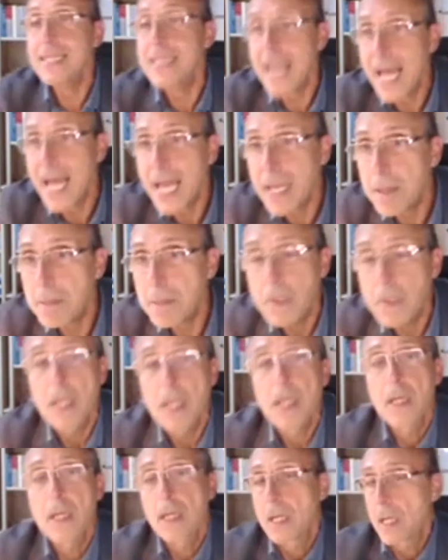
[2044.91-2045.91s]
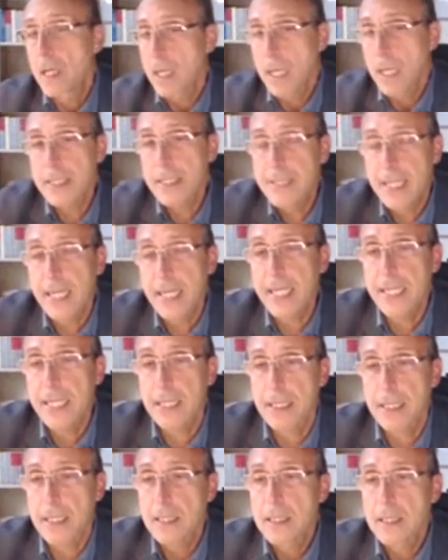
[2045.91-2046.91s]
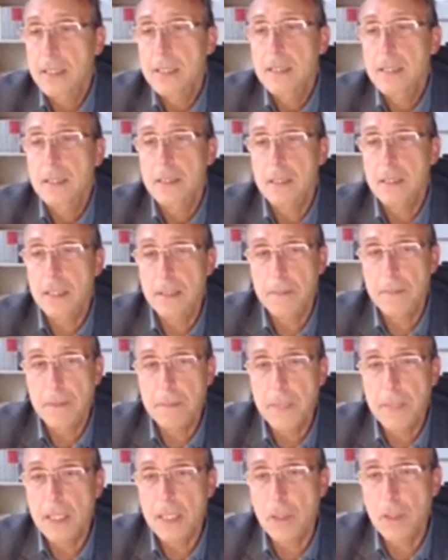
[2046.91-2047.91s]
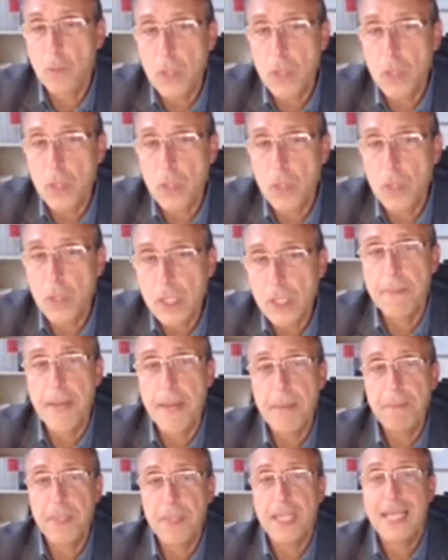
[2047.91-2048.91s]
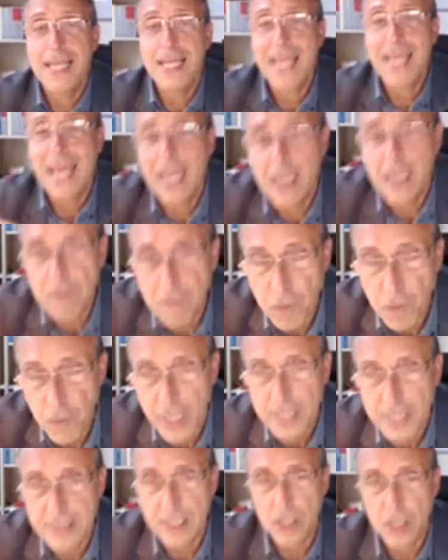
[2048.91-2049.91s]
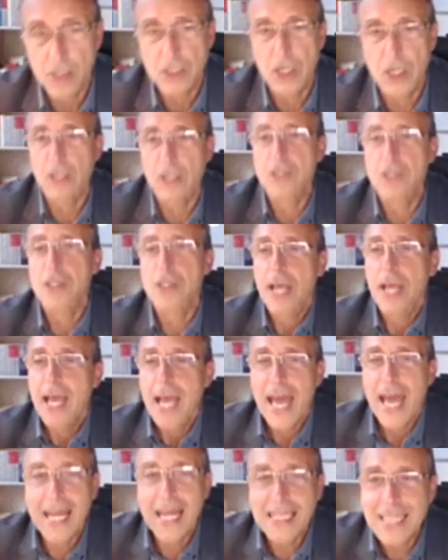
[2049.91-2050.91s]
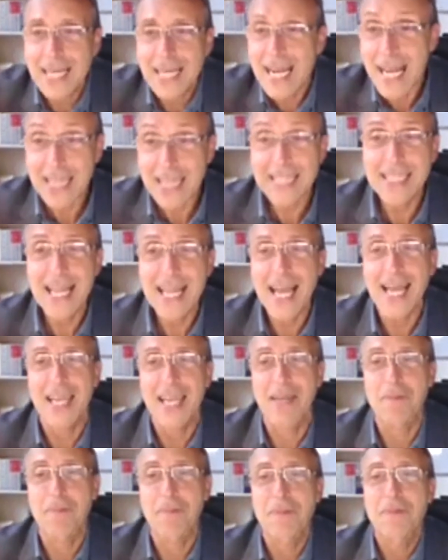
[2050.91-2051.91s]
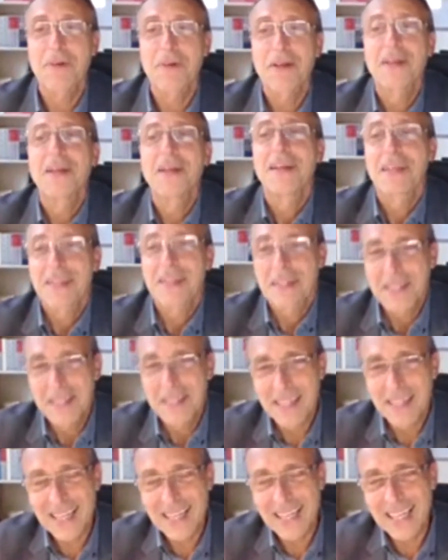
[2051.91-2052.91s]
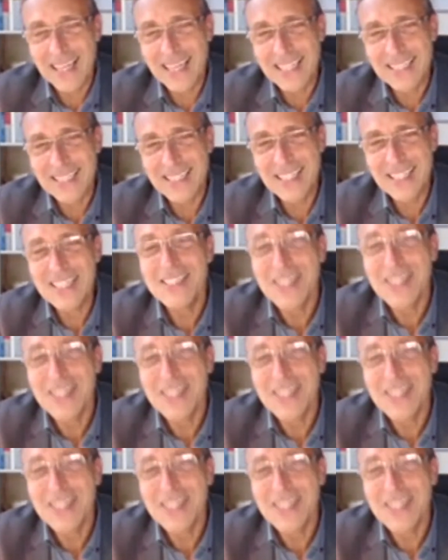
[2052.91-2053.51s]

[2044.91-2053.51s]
time, it's clear that working at the mapping can influence the ontology. At runtime, this